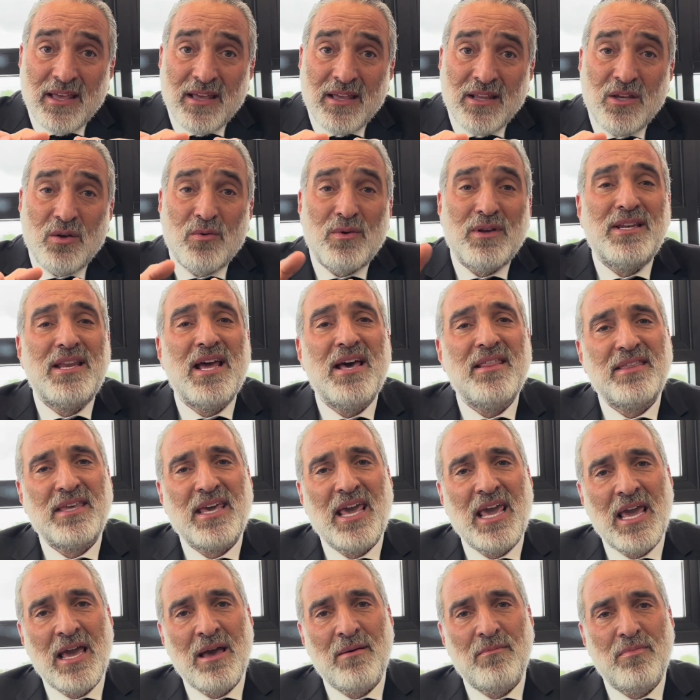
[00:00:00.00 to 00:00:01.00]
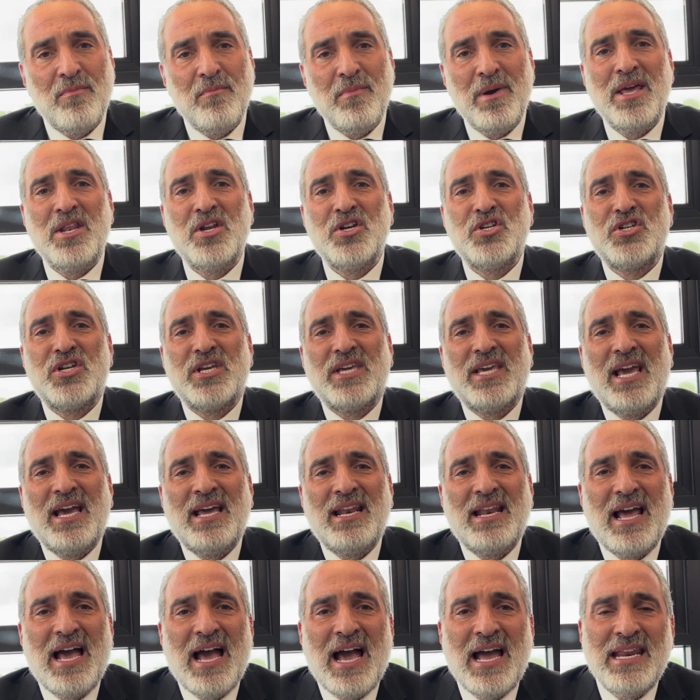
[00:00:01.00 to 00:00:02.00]
to a death camp manage to
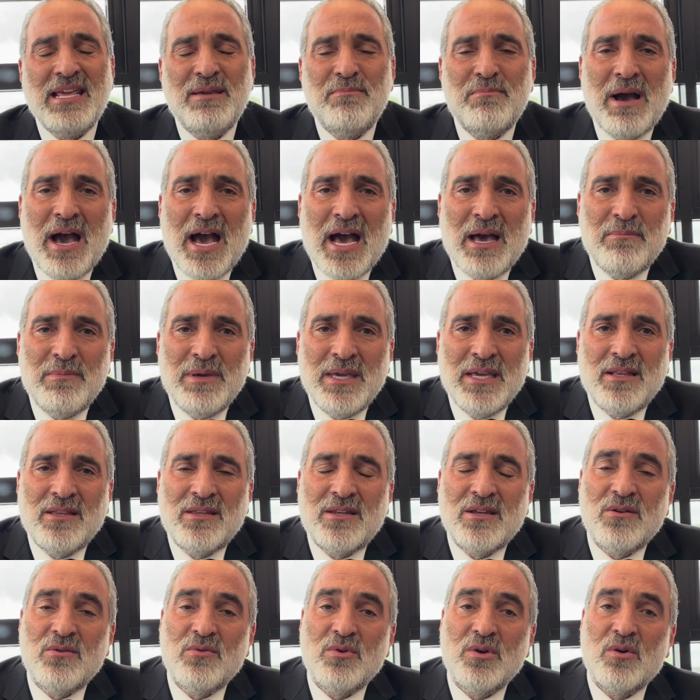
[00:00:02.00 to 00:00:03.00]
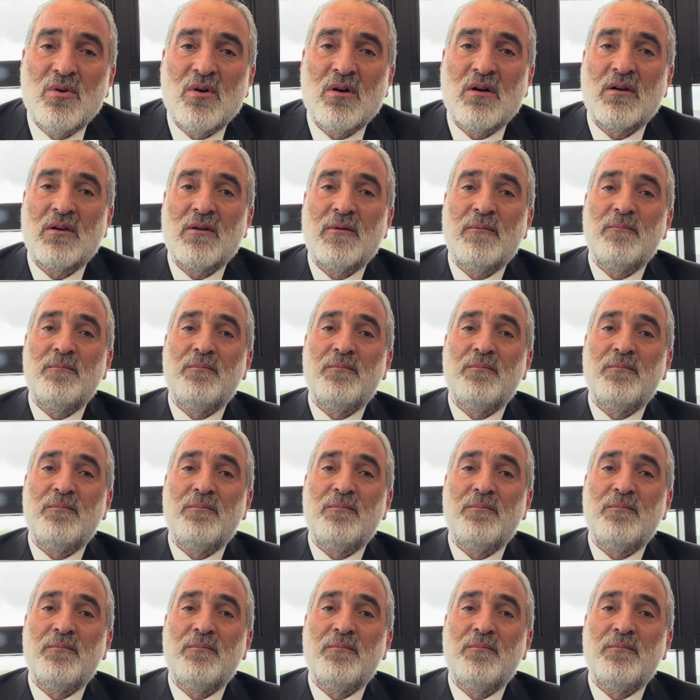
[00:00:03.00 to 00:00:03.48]
get Ani Maamin to New York?